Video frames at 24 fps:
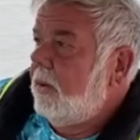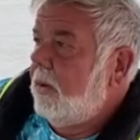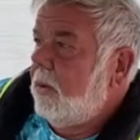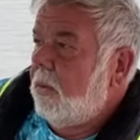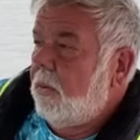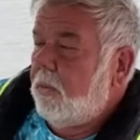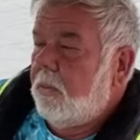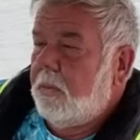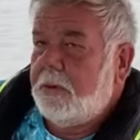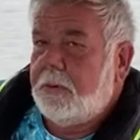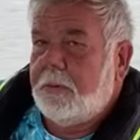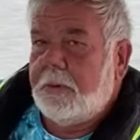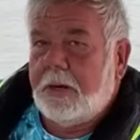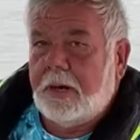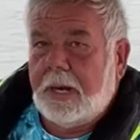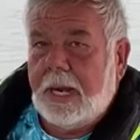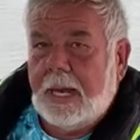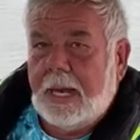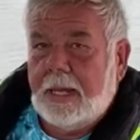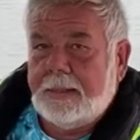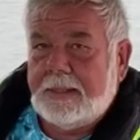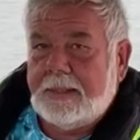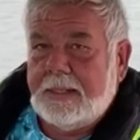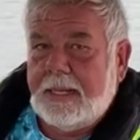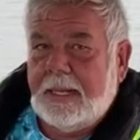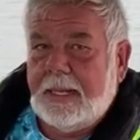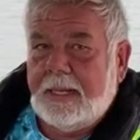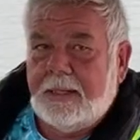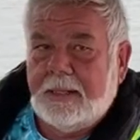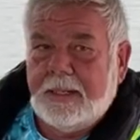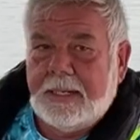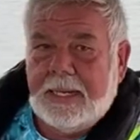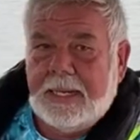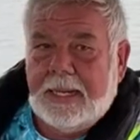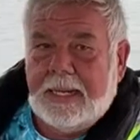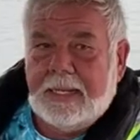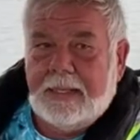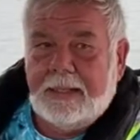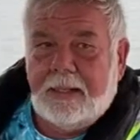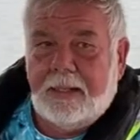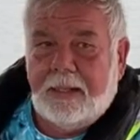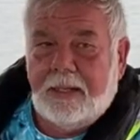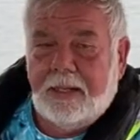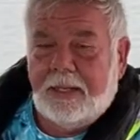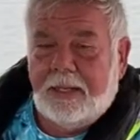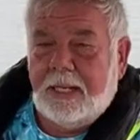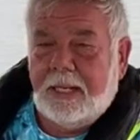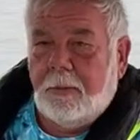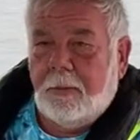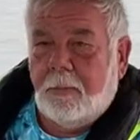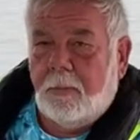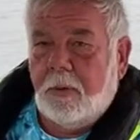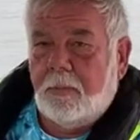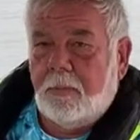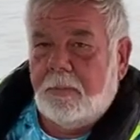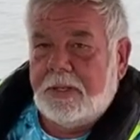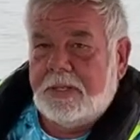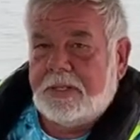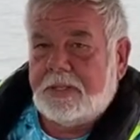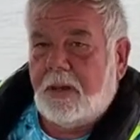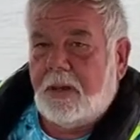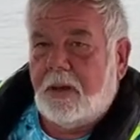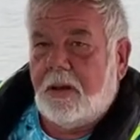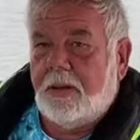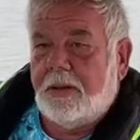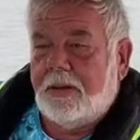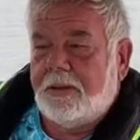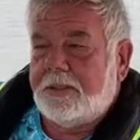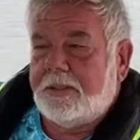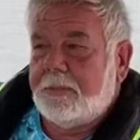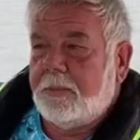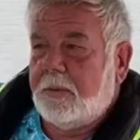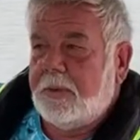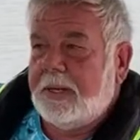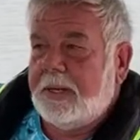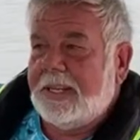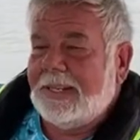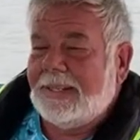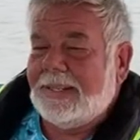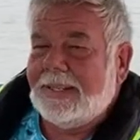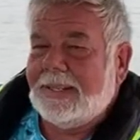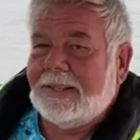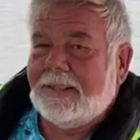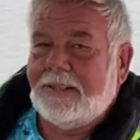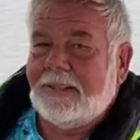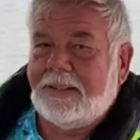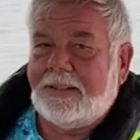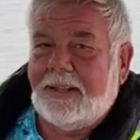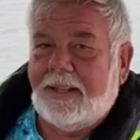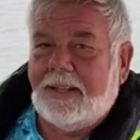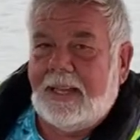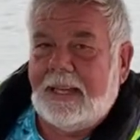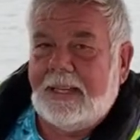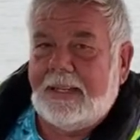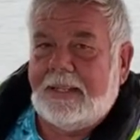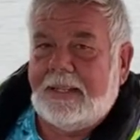when we were out today looking at what we saw this morning, it did look like